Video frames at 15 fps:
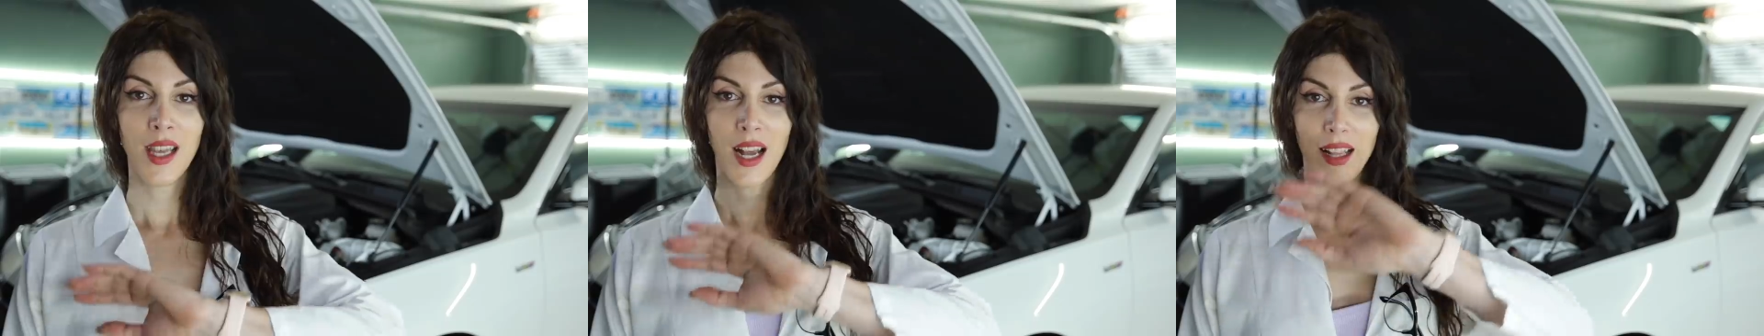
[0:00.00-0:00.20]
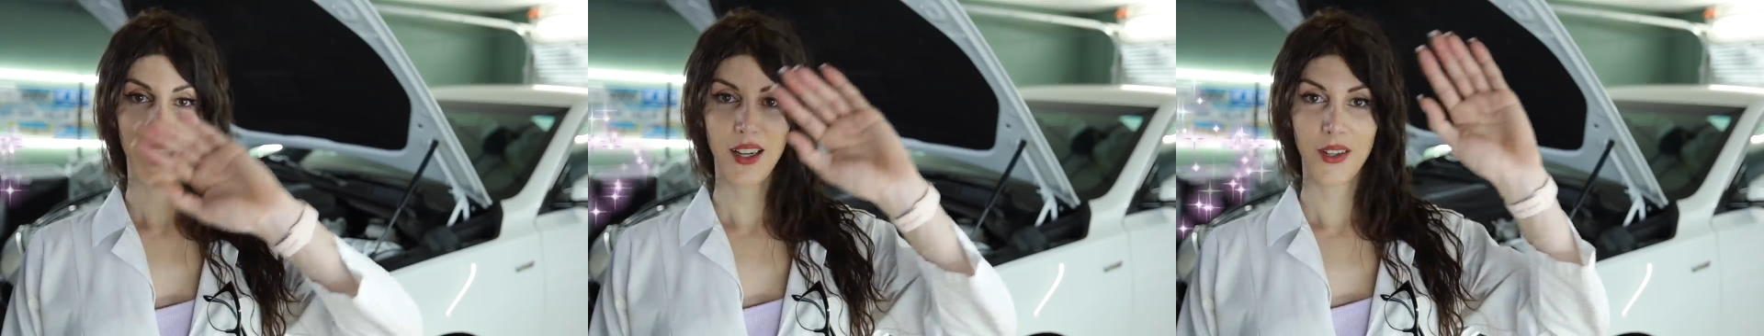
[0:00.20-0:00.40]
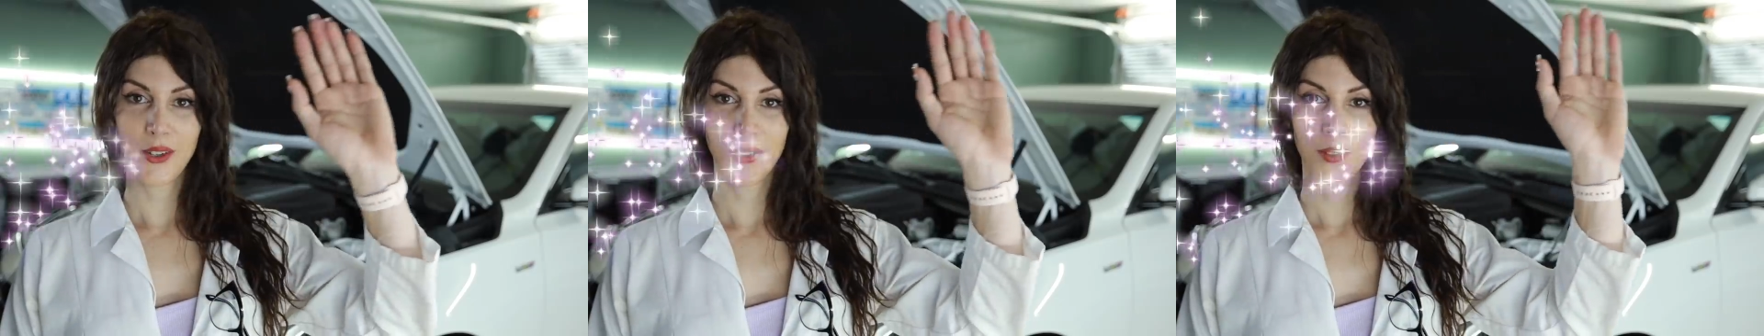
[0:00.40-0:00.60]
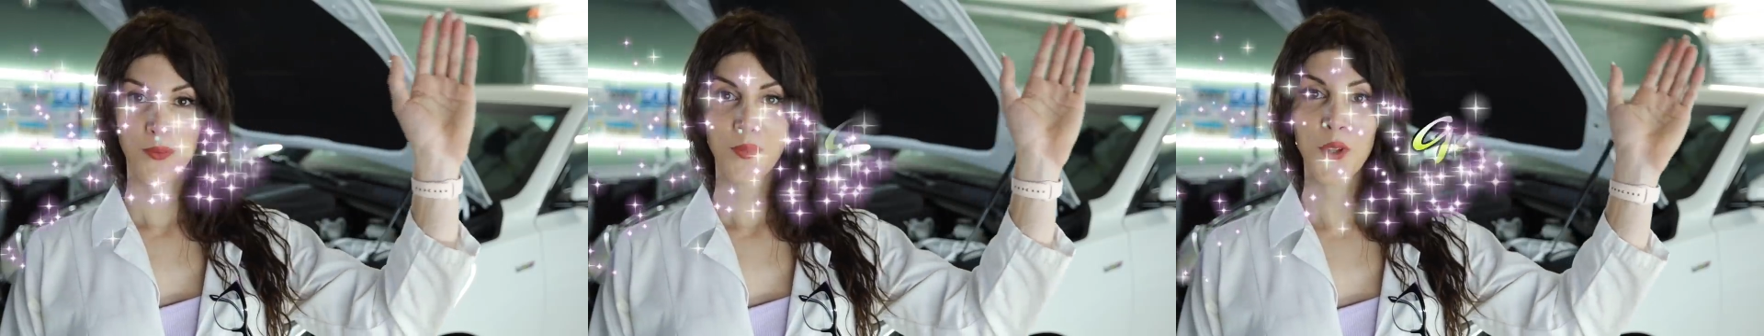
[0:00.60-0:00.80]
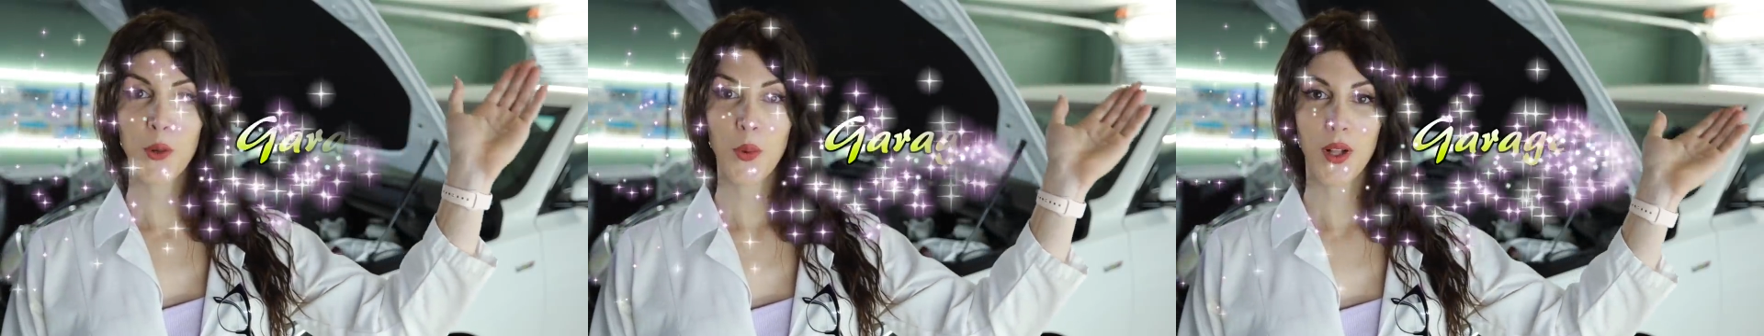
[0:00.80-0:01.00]
Hello.
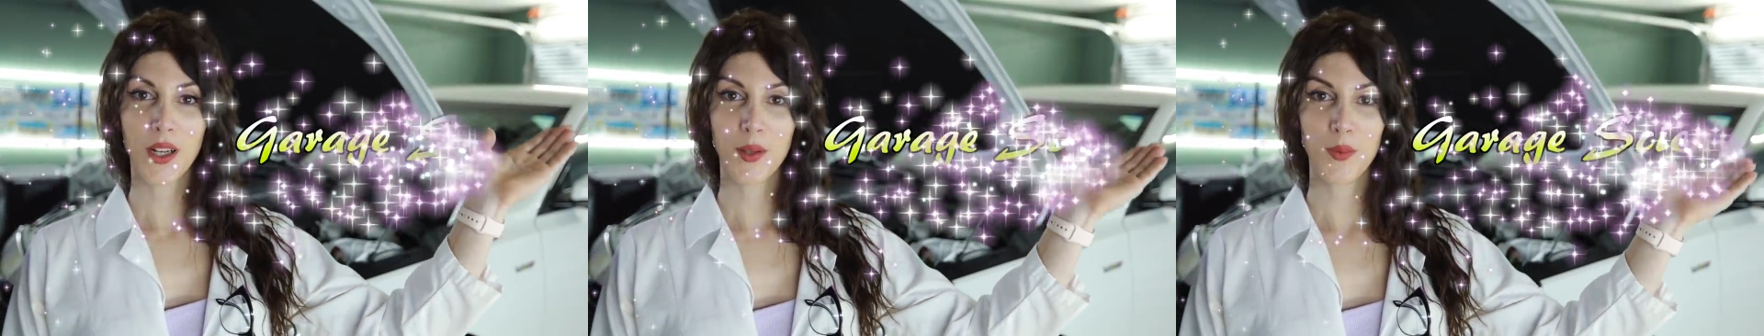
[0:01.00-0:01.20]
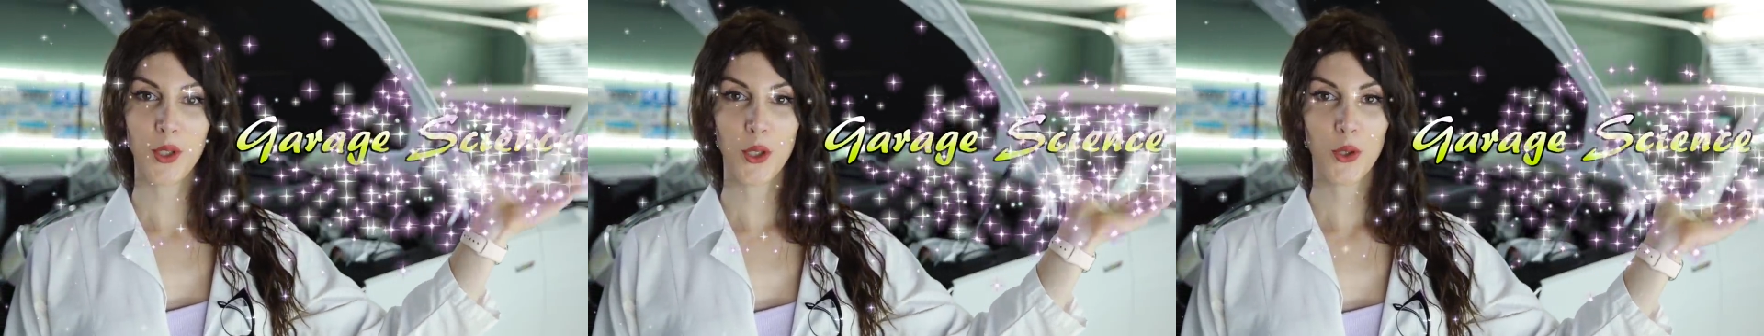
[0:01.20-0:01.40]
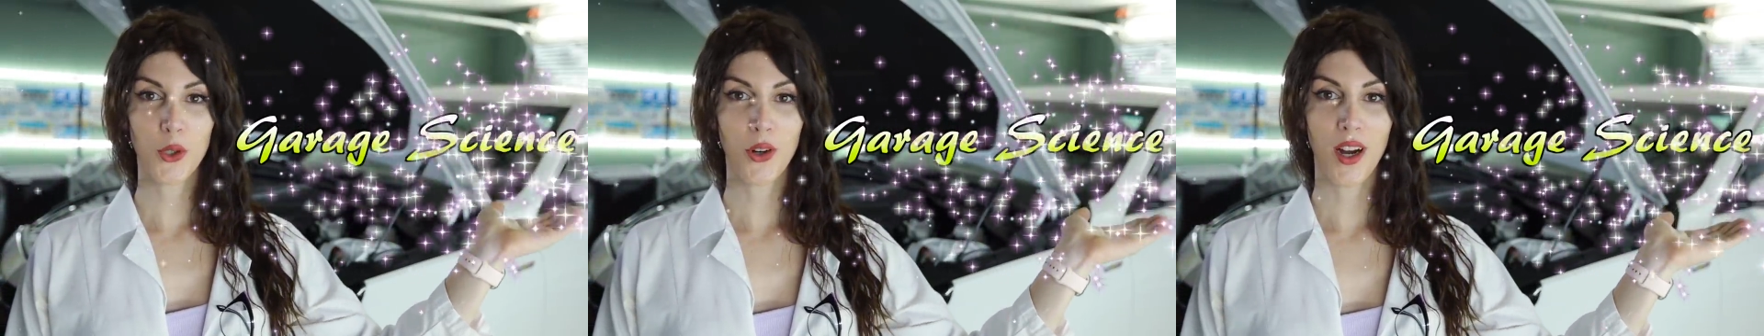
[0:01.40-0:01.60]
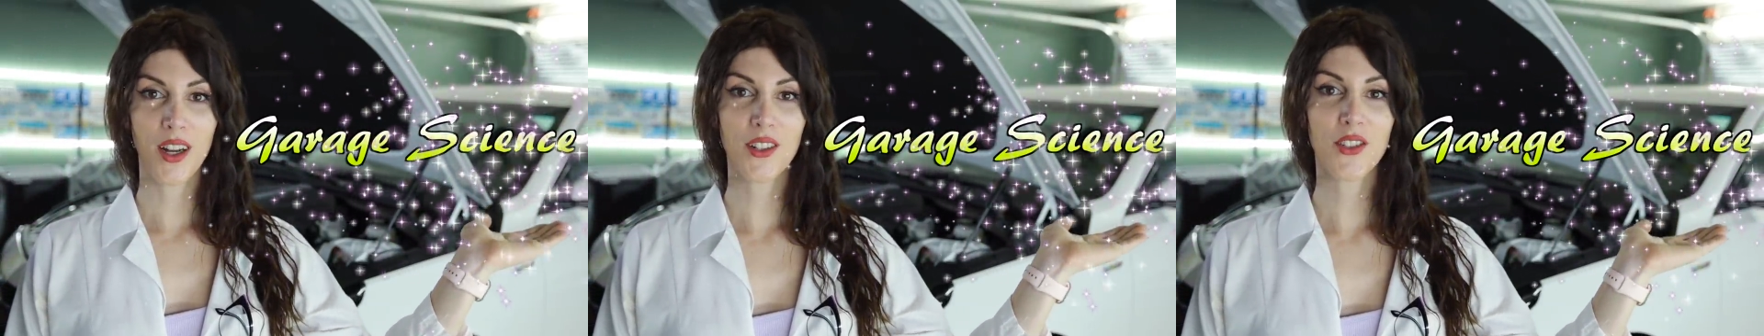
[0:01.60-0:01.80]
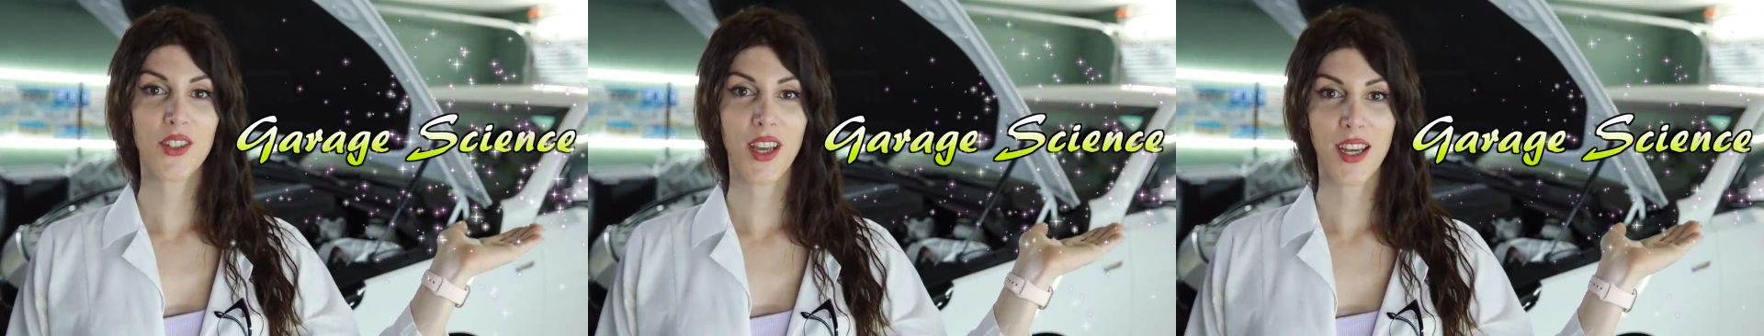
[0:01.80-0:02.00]
Welcome to
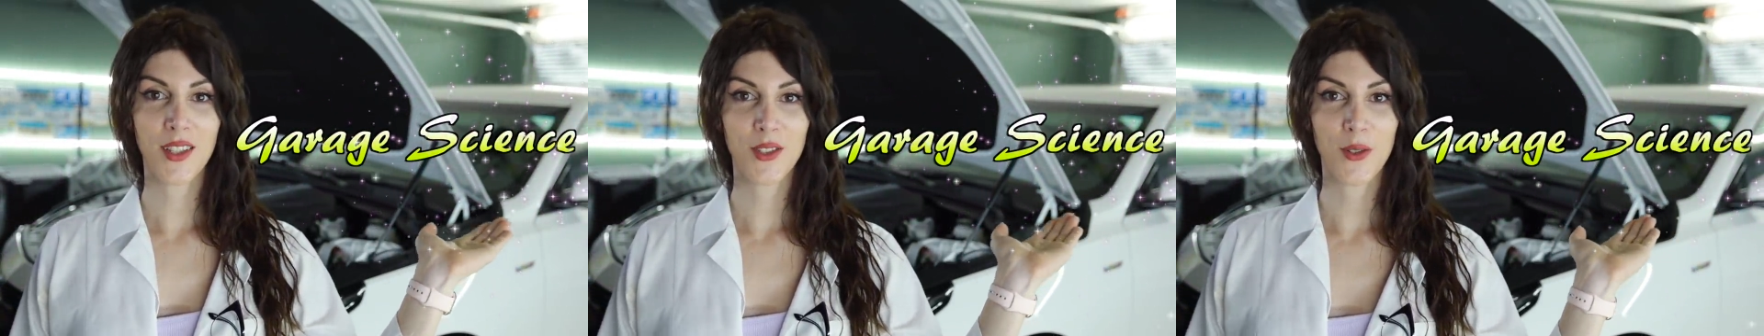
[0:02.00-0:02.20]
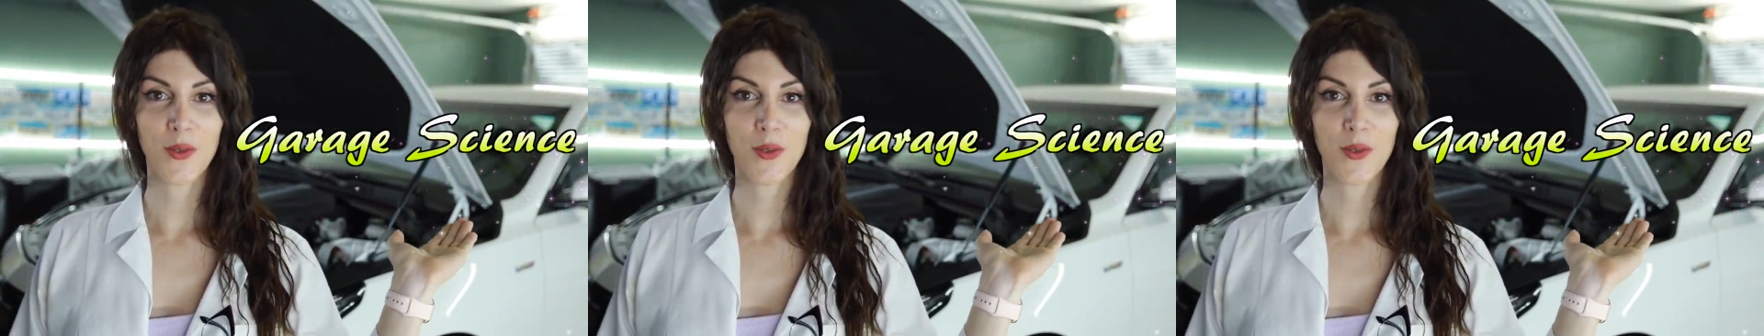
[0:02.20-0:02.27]
Garage Science